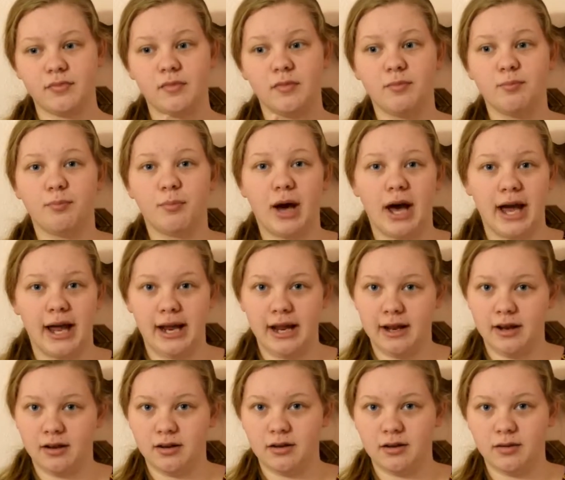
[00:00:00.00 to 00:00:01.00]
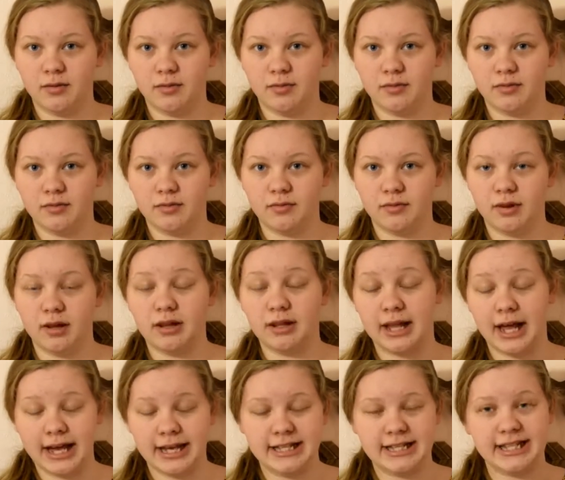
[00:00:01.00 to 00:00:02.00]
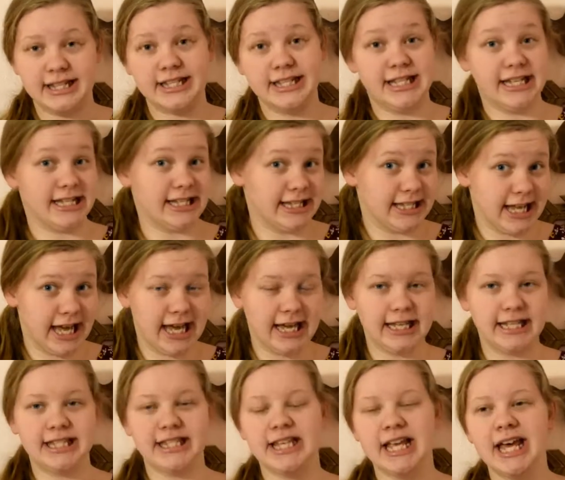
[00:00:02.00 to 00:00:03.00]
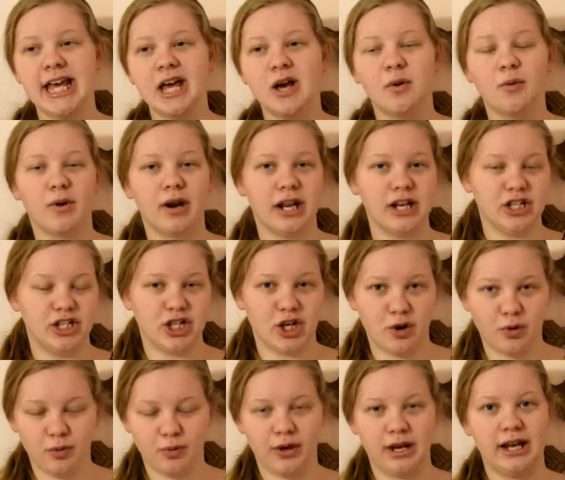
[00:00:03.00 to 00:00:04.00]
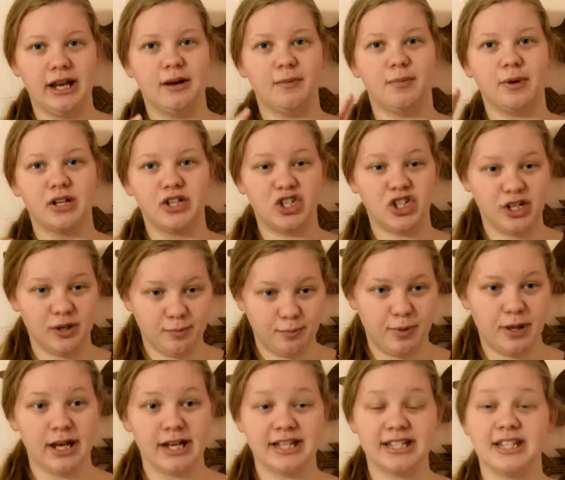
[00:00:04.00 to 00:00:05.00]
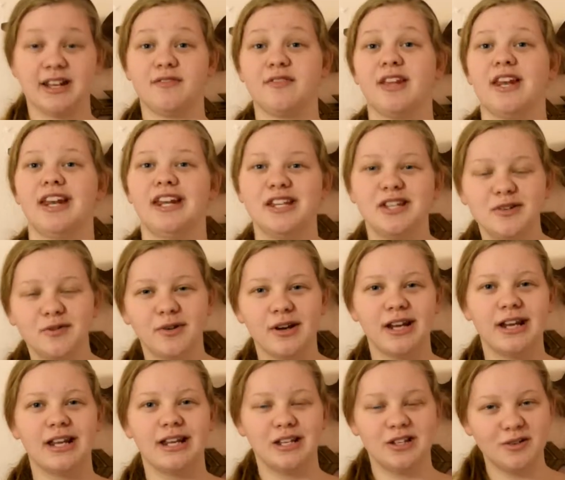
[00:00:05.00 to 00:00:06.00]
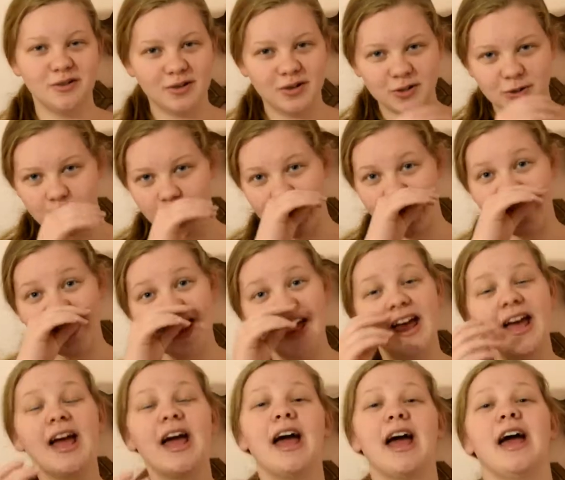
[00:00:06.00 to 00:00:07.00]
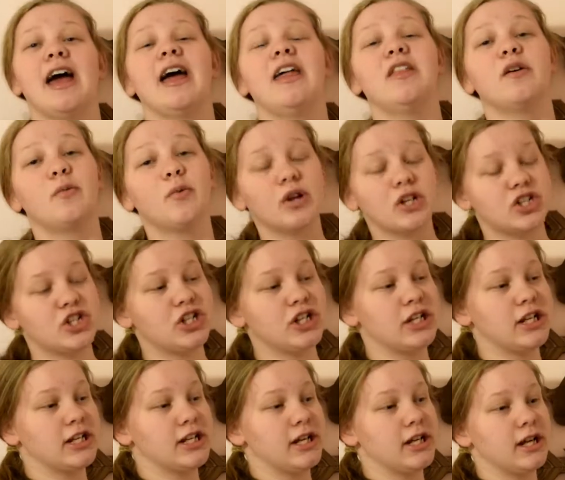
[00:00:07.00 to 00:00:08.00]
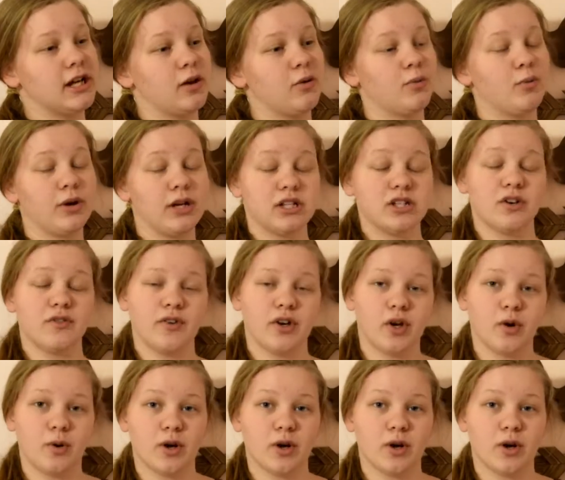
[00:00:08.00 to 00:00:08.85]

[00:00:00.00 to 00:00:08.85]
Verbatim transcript: my likes, dislikes, what I don't read, but she picks up that I do read and do enjoy. And then once she reads over your